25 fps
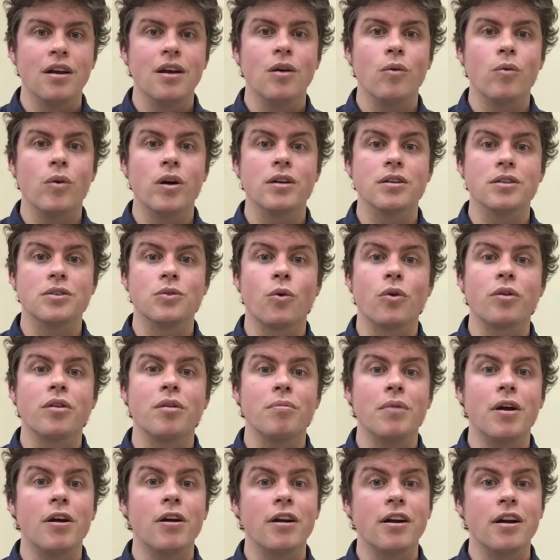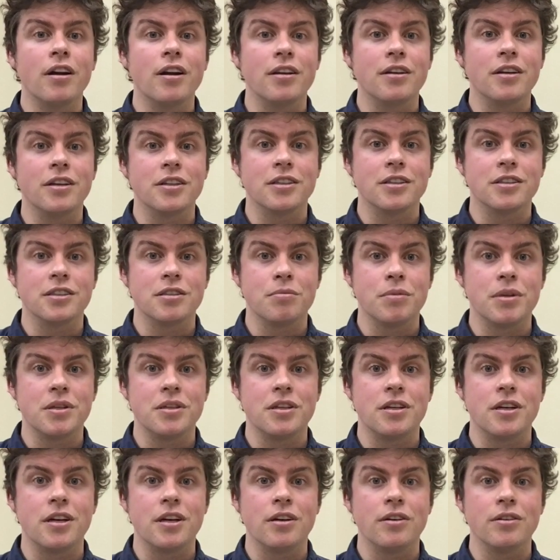whereas North American editions of
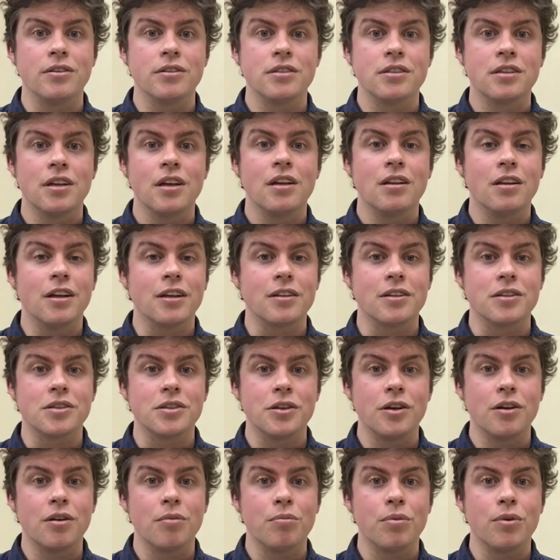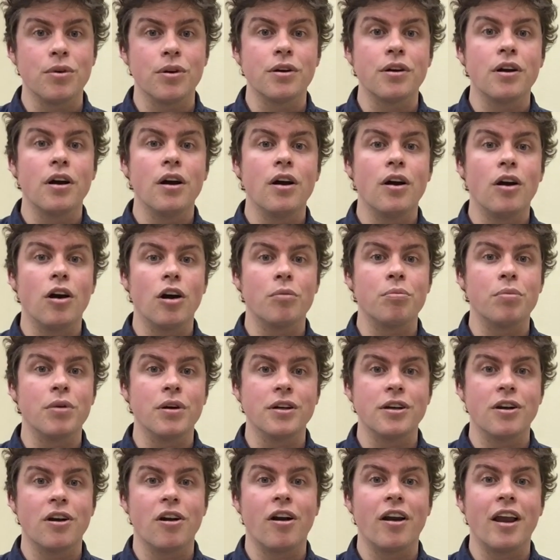materials, like the student book, are
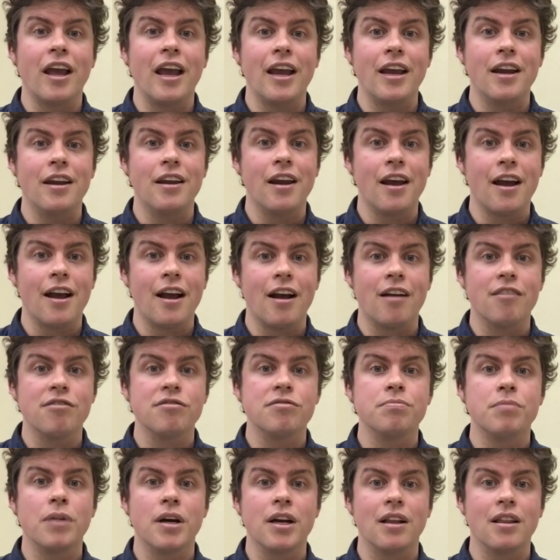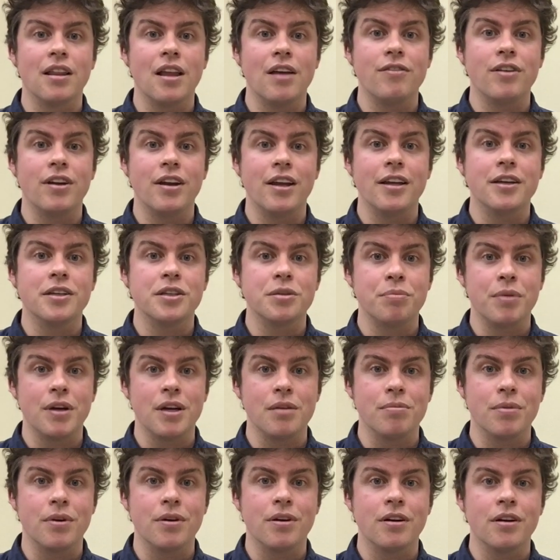printed on 8.5 by 11-inch
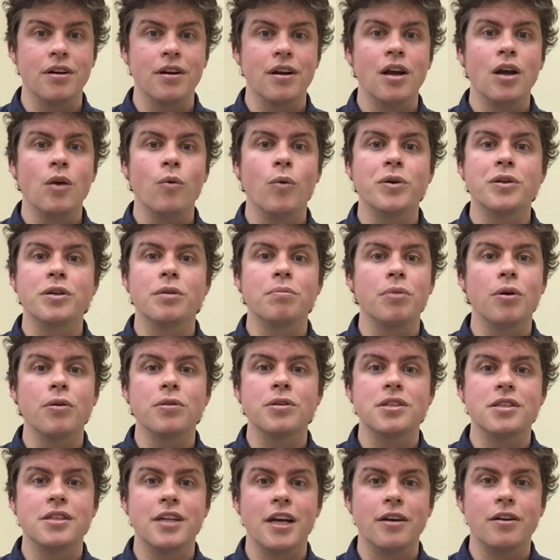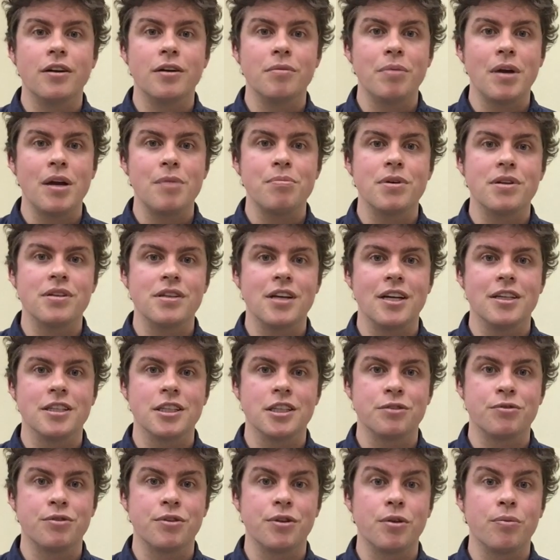paper, which are both standard paper
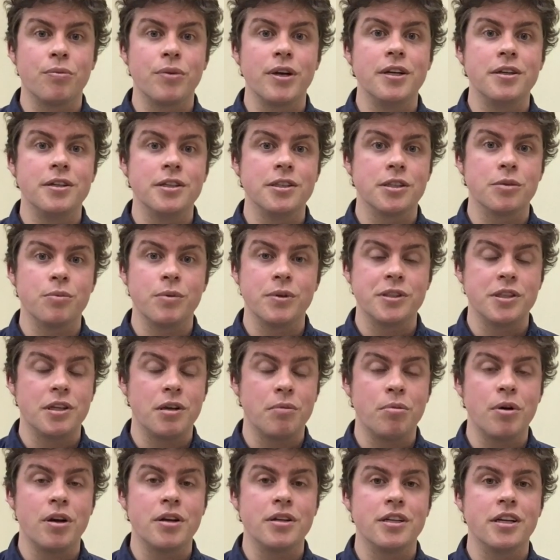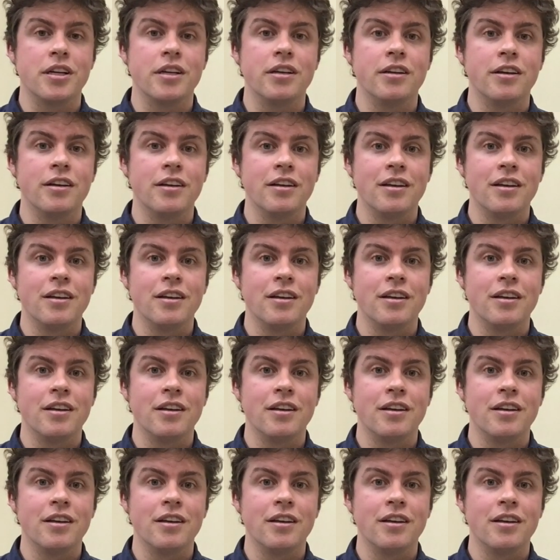sizes for the regions in which they're printed.